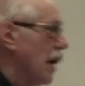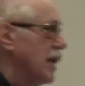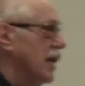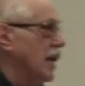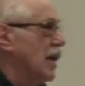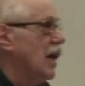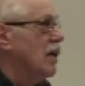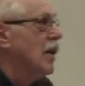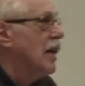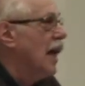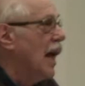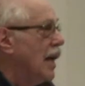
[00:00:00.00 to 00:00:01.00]
Mexico,
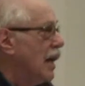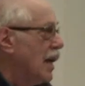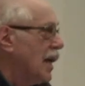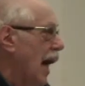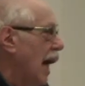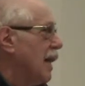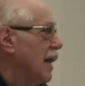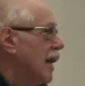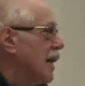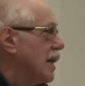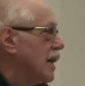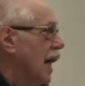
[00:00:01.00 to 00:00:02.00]
and Canada
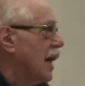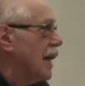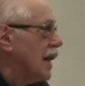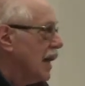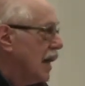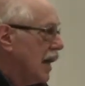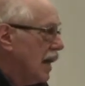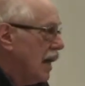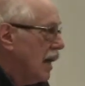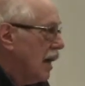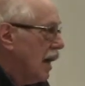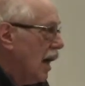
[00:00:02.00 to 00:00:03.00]
is getting
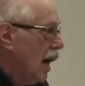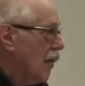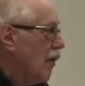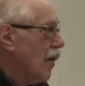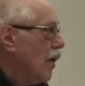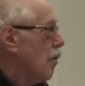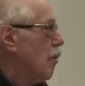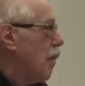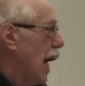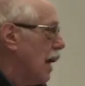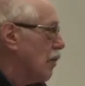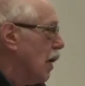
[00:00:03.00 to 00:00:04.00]
a very
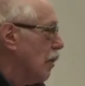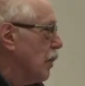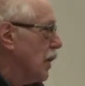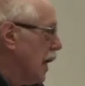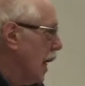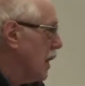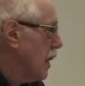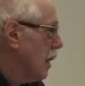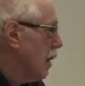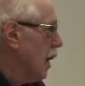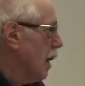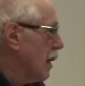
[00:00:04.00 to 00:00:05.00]
bad
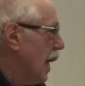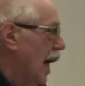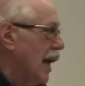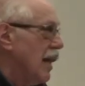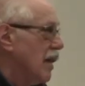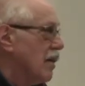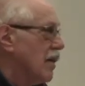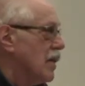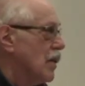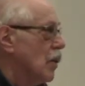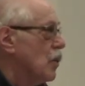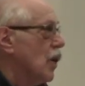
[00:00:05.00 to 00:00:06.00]
reputation. Canada is
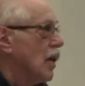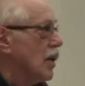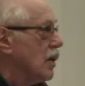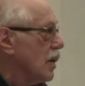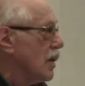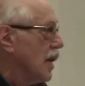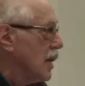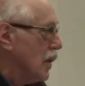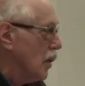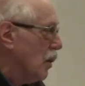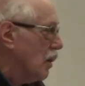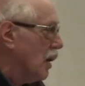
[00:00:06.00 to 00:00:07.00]
no longer looked as the
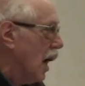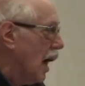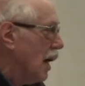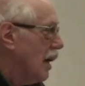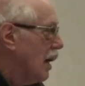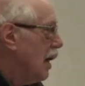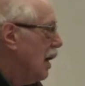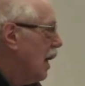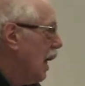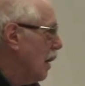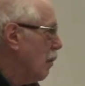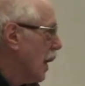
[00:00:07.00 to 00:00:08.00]
good guy
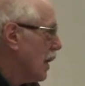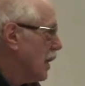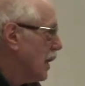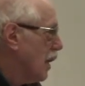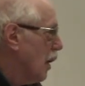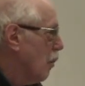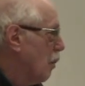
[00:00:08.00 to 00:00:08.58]
in Mexico.